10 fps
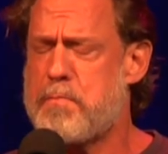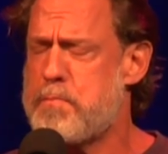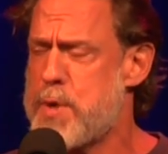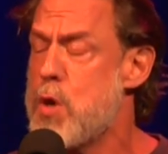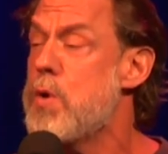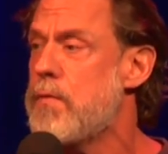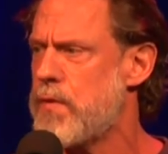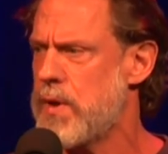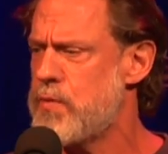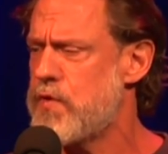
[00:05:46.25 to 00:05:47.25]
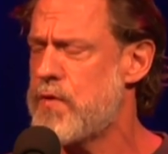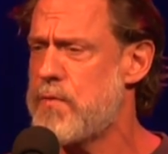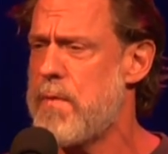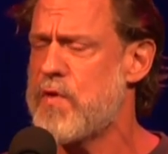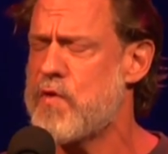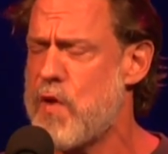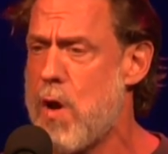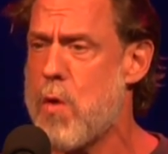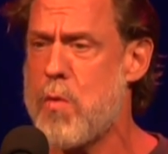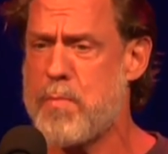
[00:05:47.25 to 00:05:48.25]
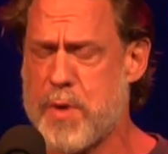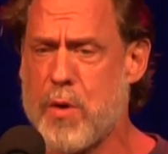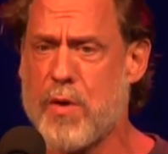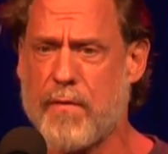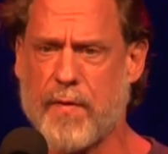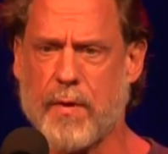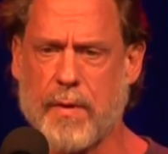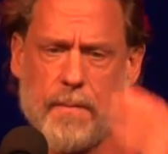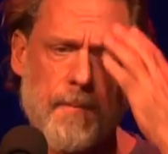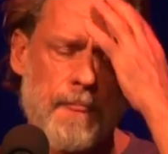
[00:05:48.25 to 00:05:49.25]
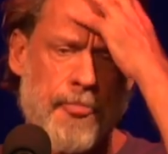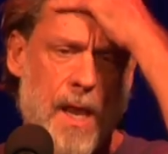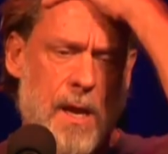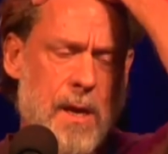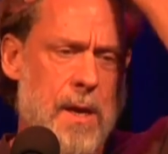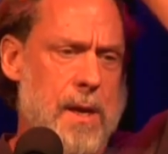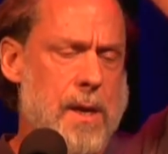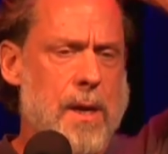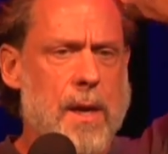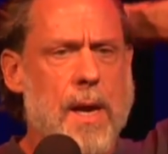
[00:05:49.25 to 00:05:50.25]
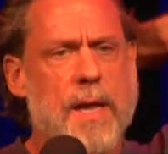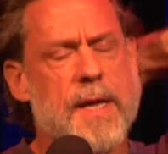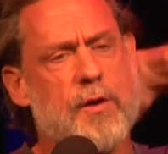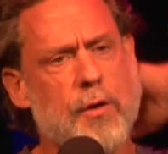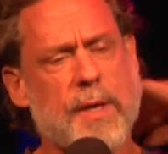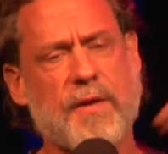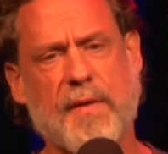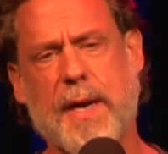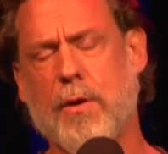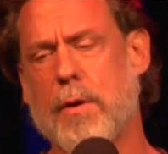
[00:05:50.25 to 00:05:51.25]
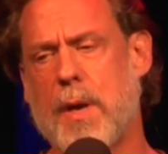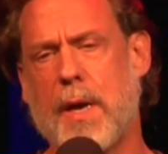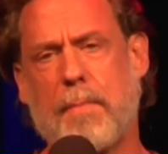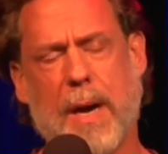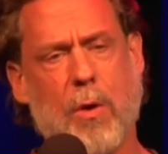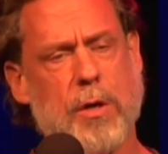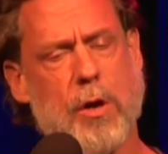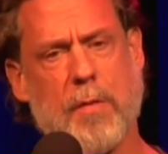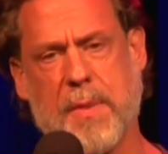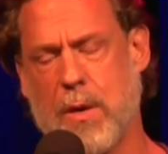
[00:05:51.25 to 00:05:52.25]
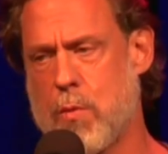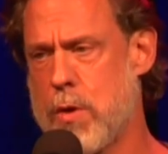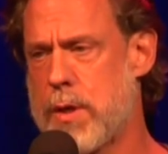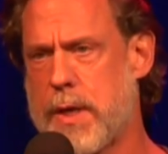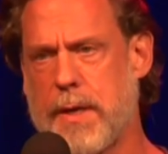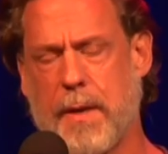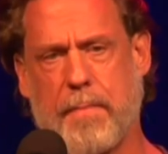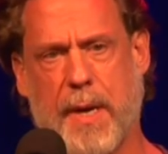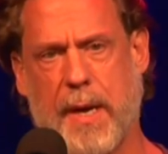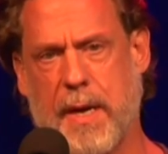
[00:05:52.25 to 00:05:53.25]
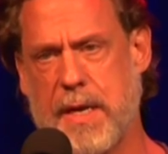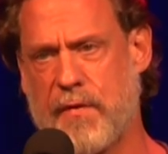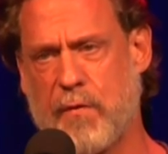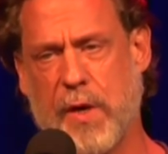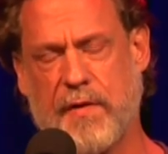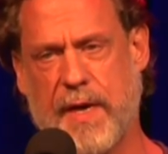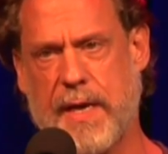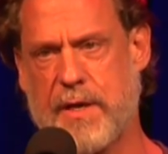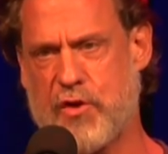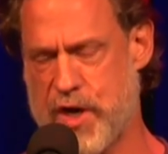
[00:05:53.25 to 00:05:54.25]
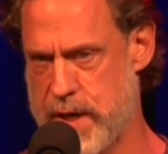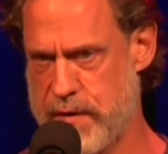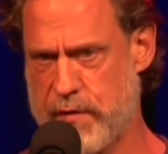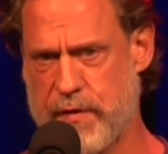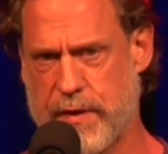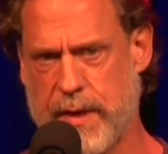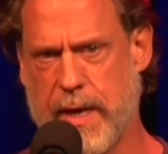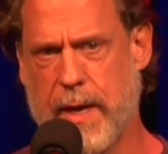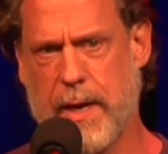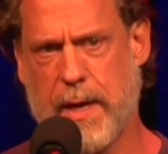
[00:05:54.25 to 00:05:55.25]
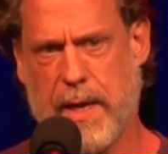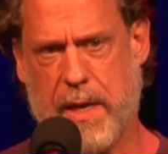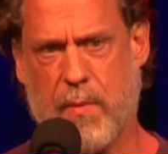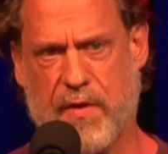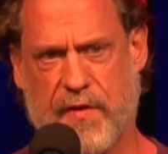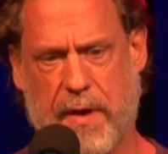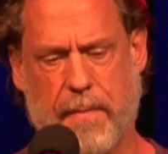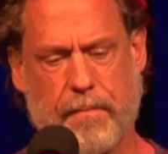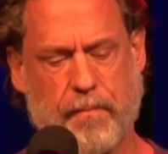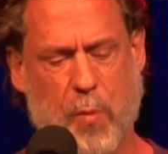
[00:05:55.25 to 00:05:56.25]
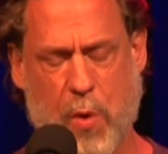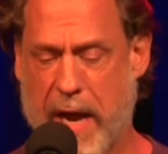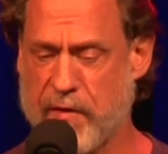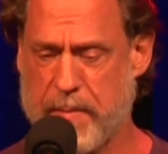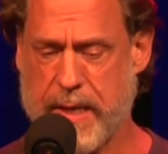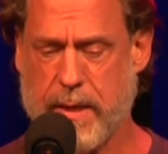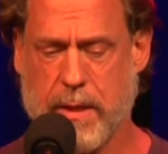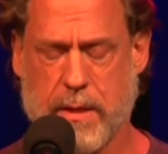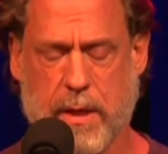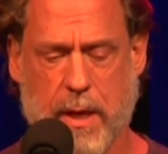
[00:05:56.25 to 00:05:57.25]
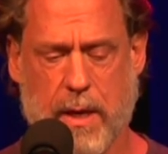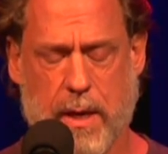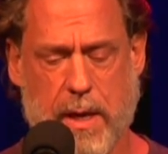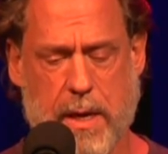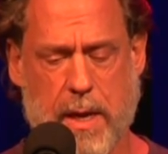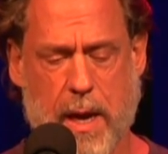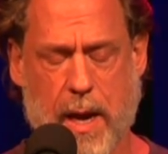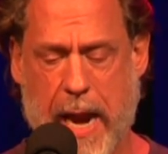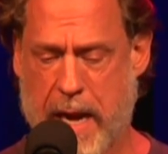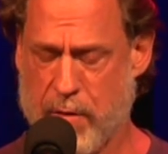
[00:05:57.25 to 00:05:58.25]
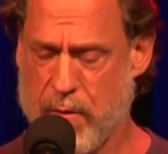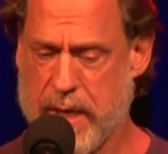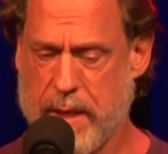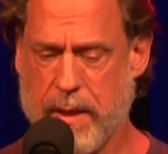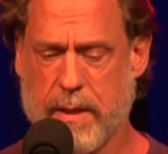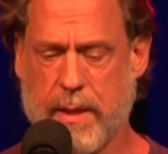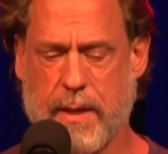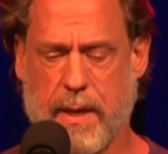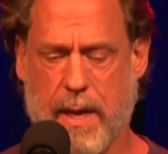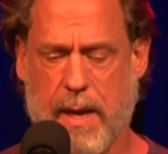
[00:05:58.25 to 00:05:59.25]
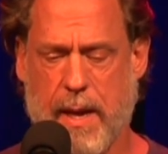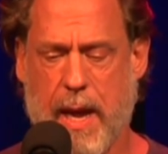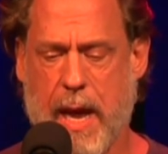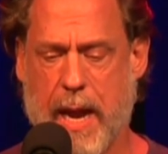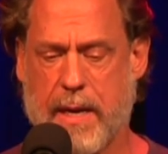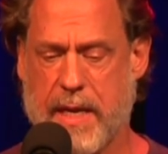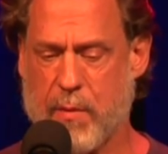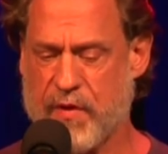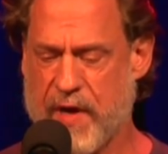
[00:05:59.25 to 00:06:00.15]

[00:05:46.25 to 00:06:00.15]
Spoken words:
beautiful. It was just so beautiful. And then 2 days later, Bauer called me at work, but his voice had changed. It was raspy, angry, and he was